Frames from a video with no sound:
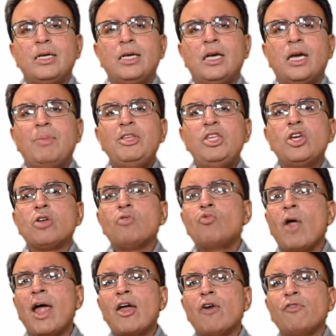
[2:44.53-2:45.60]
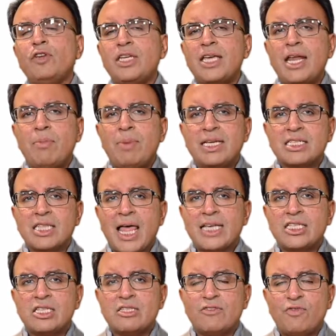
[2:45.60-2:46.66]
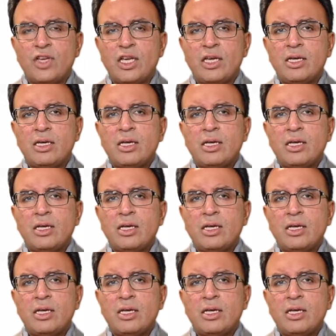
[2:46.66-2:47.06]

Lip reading: I mean, you can write off your database license fee,